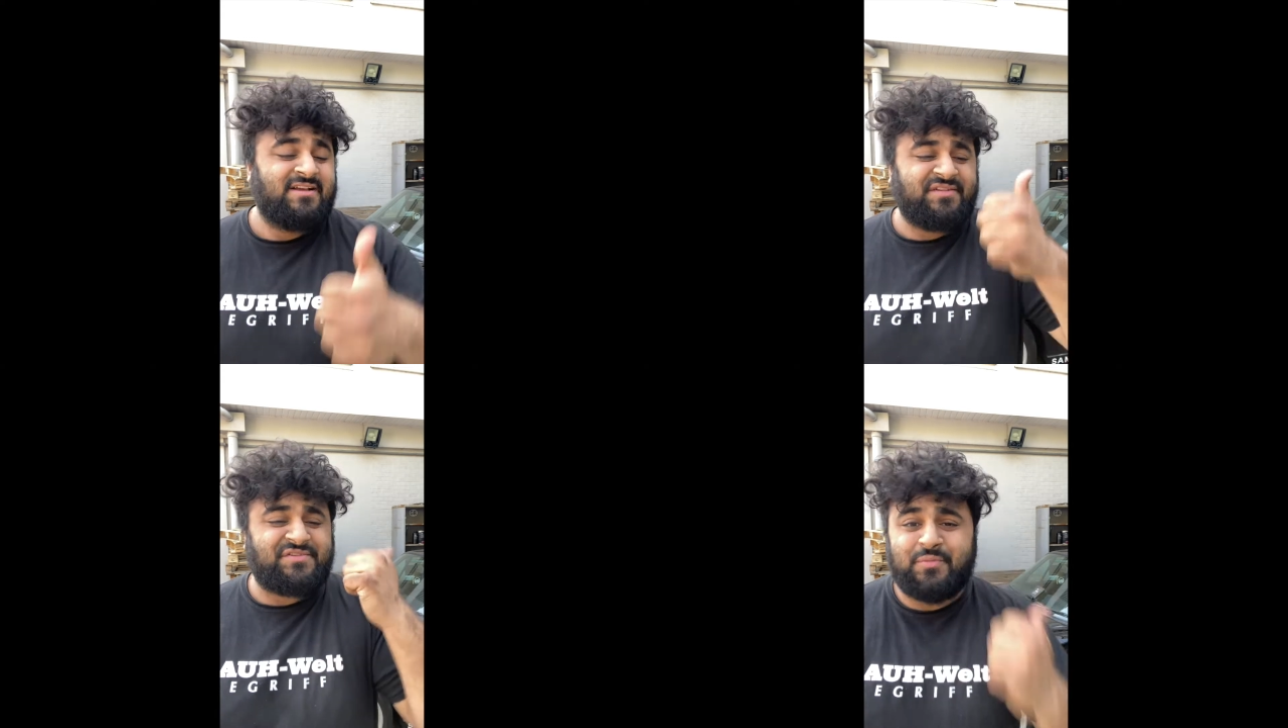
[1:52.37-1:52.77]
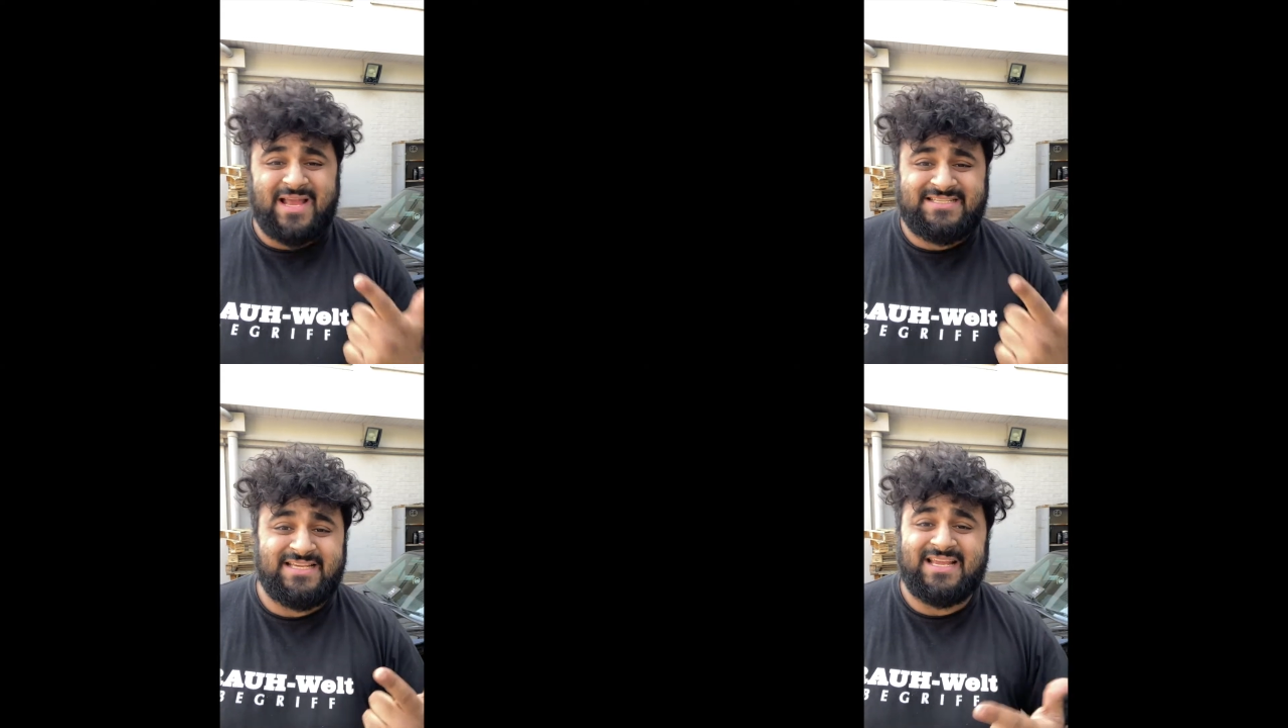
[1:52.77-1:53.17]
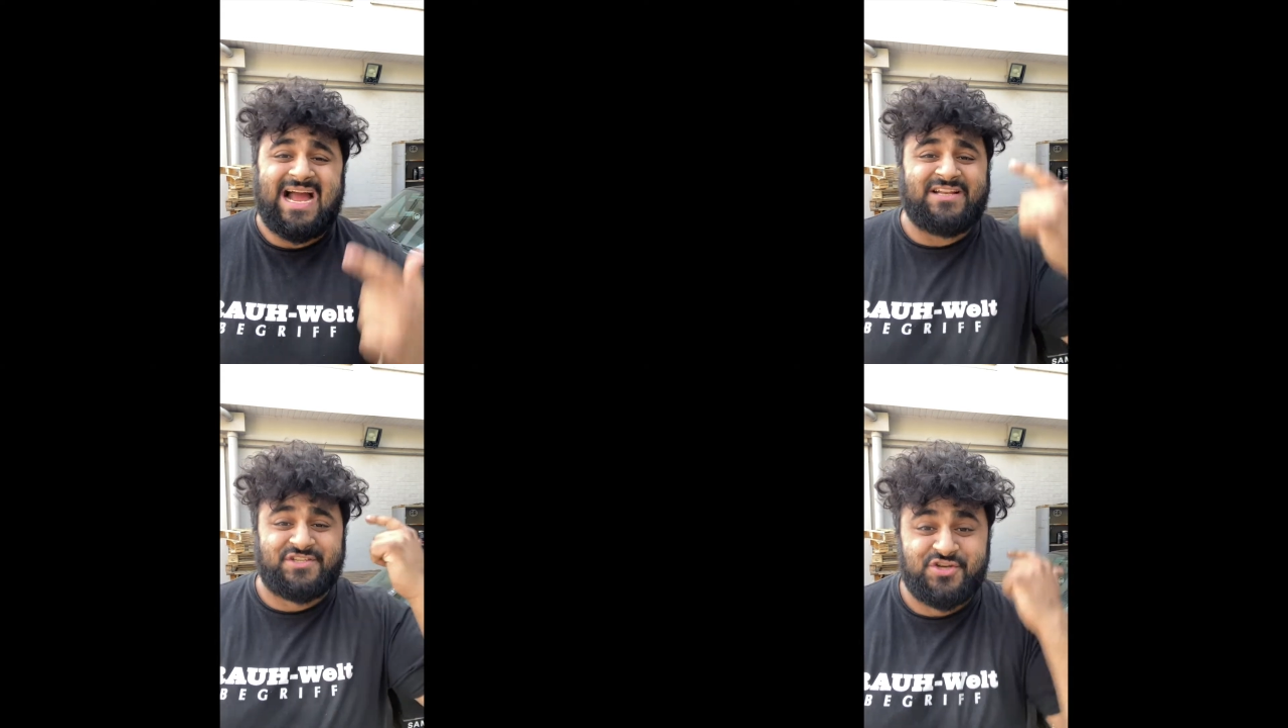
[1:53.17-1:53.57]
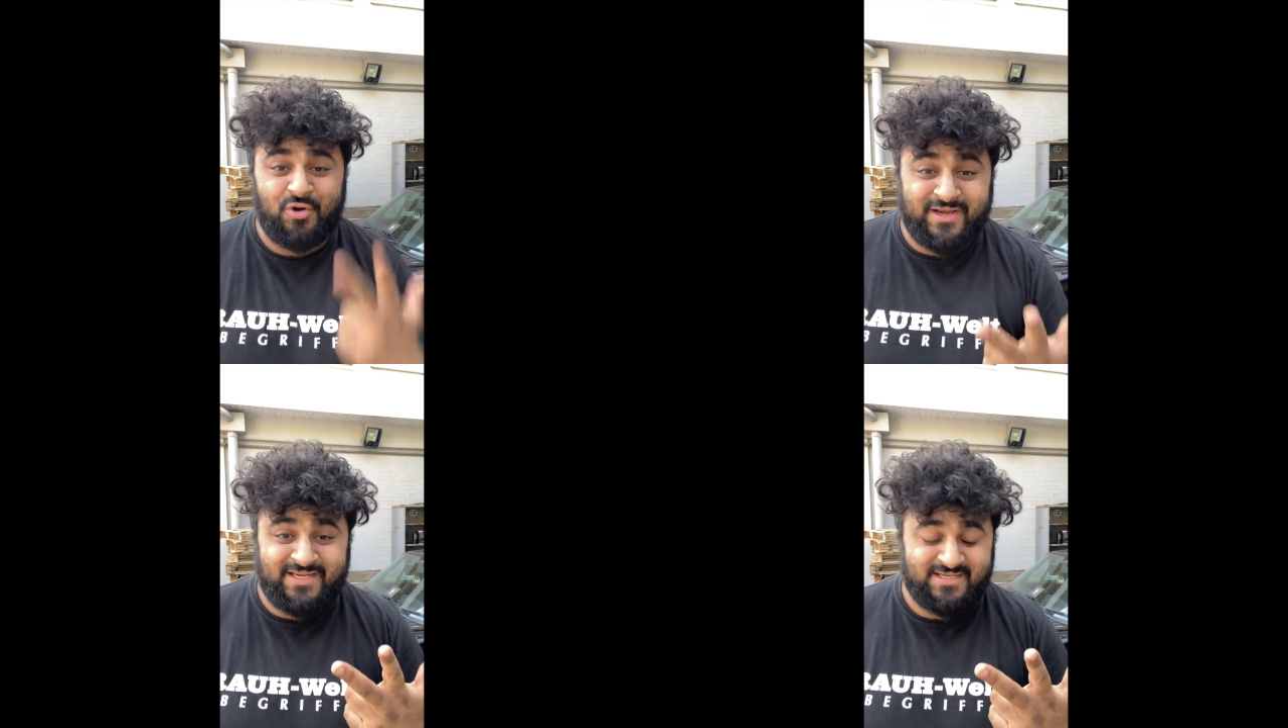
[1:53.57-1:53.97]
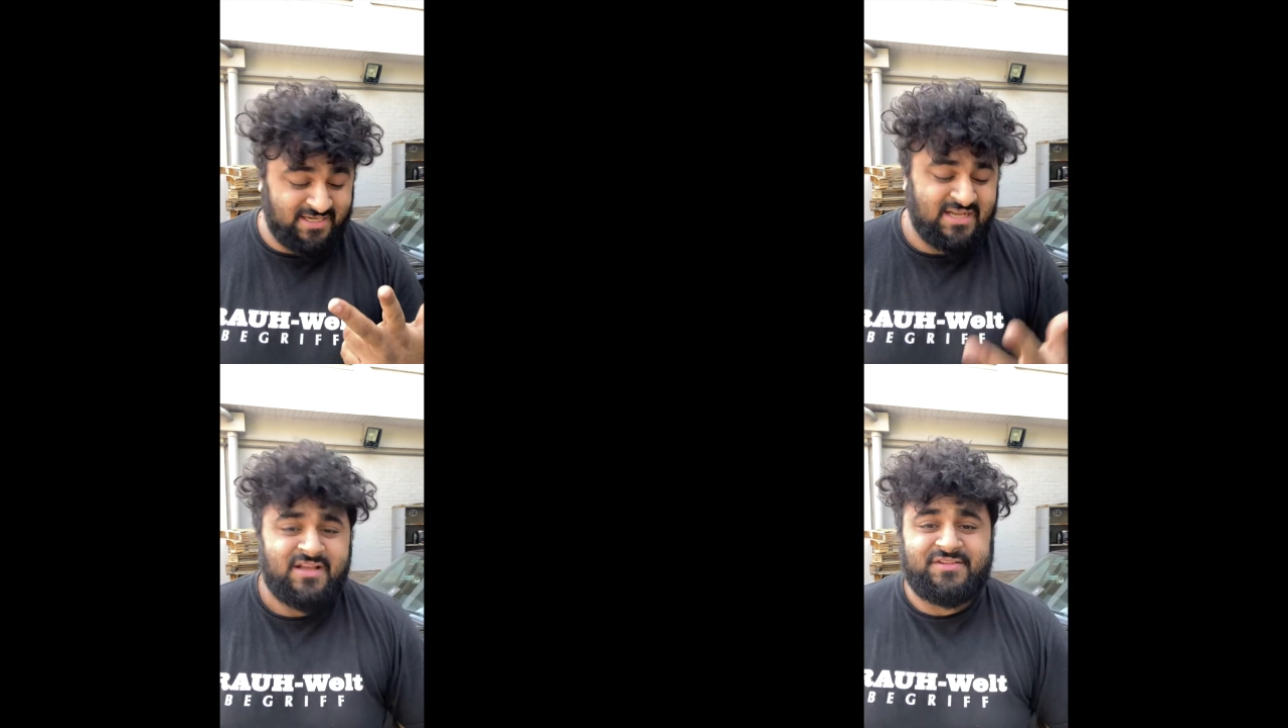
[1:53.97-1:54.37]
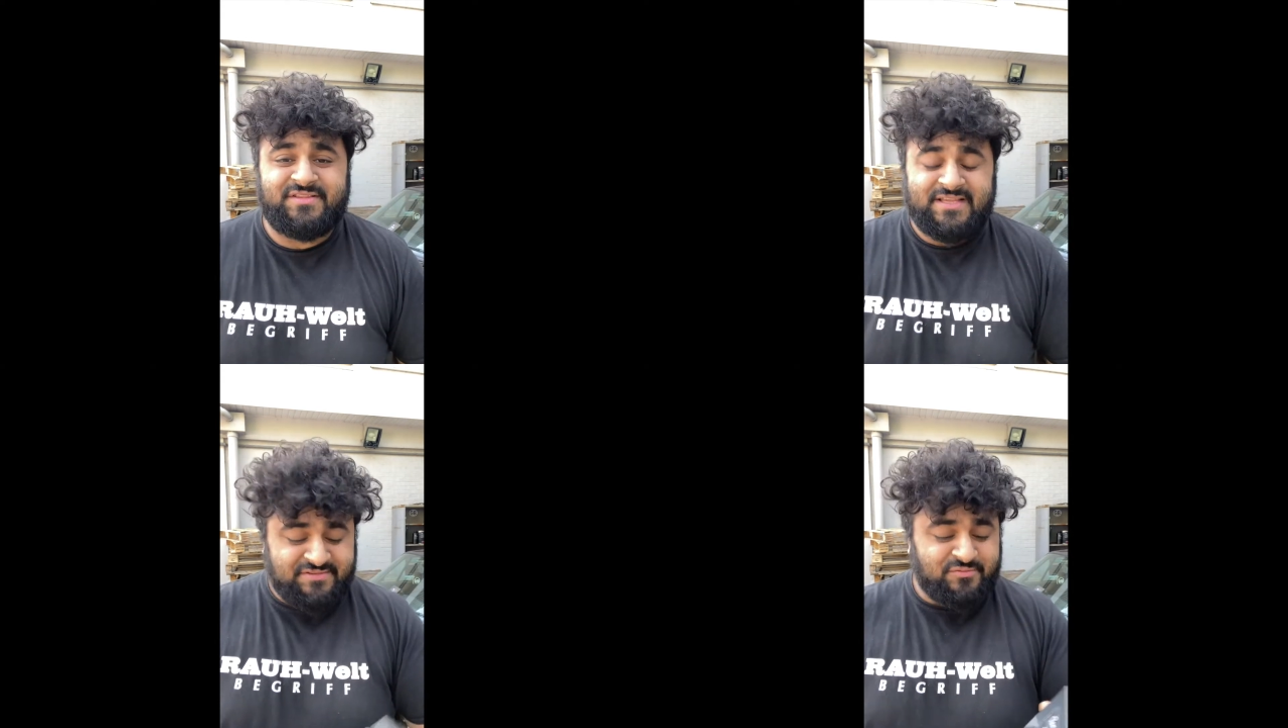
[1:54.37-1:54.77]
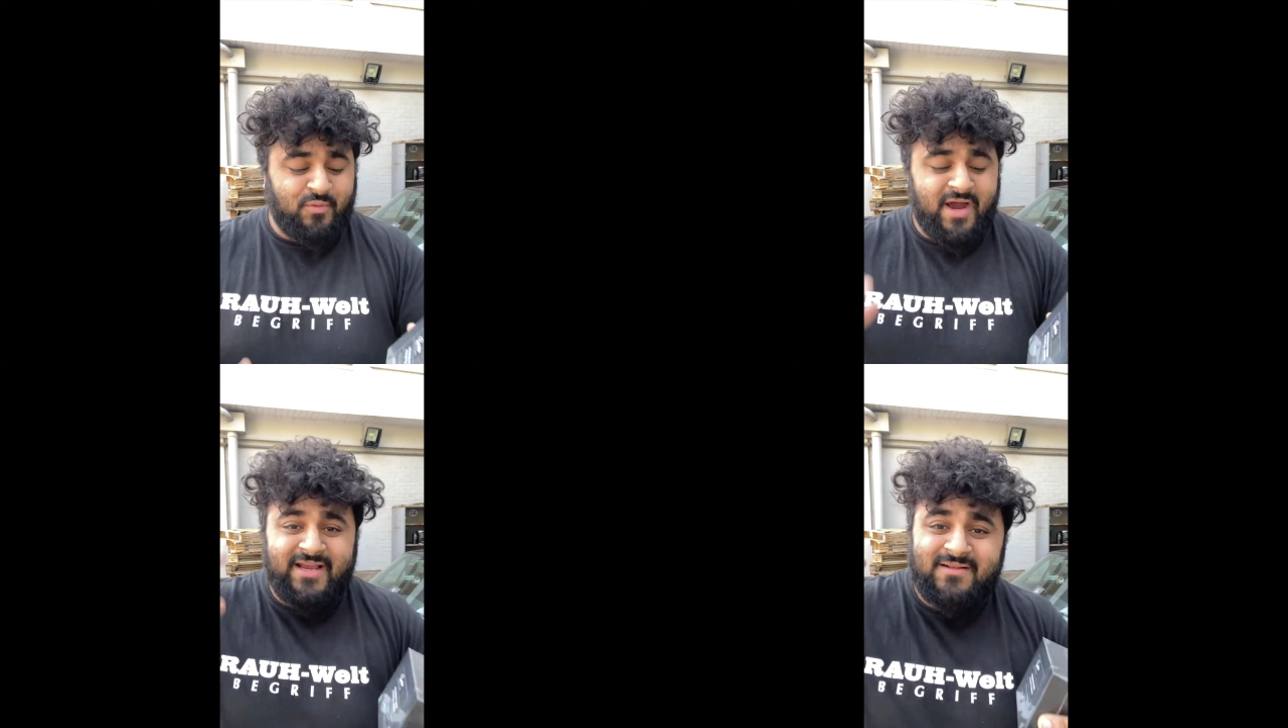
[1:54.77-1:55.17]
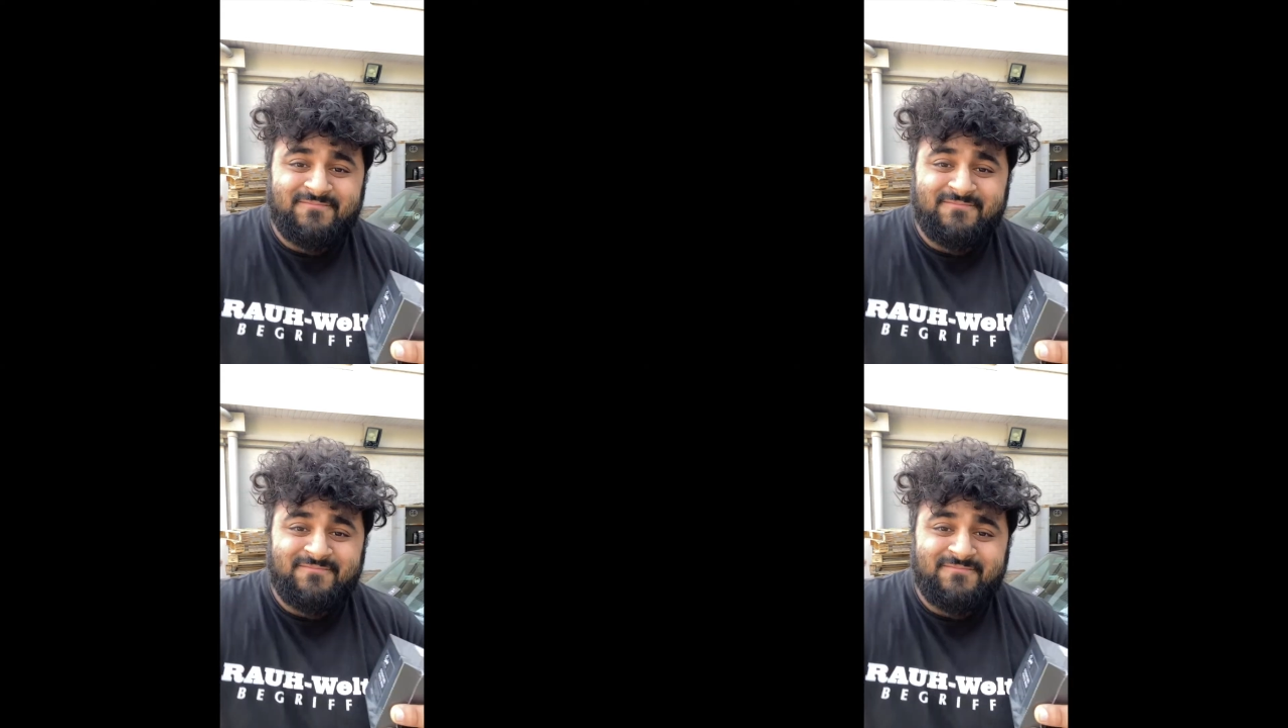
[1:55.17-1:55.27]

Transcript: sweaty, and annoyed. So this is why